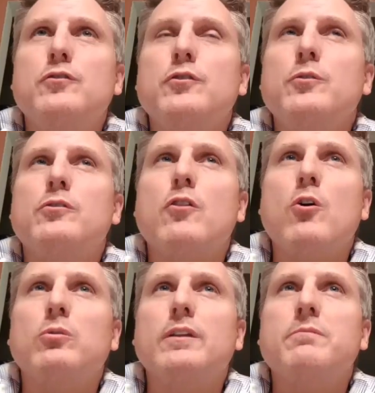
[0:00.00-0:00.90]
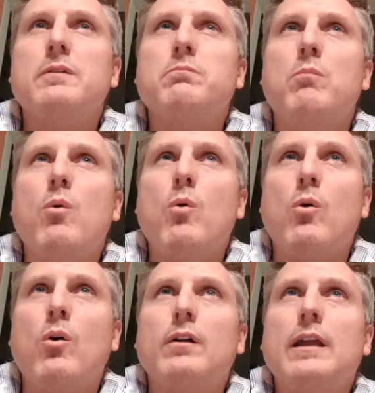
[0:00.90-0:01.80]
do grow a little bit
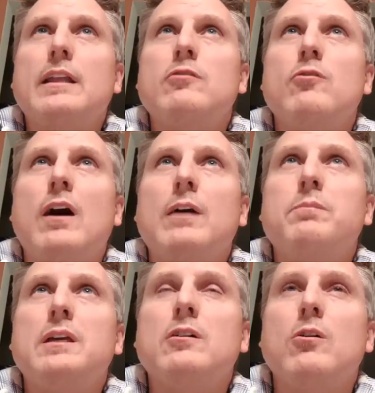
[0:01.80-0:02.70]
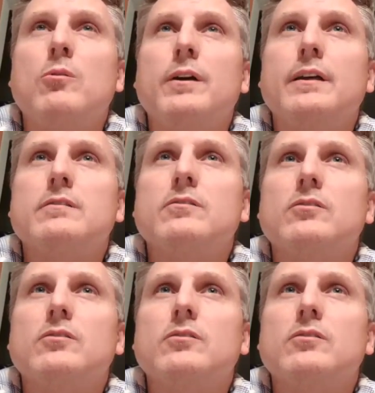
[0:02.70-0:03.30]
more and then you IPO it,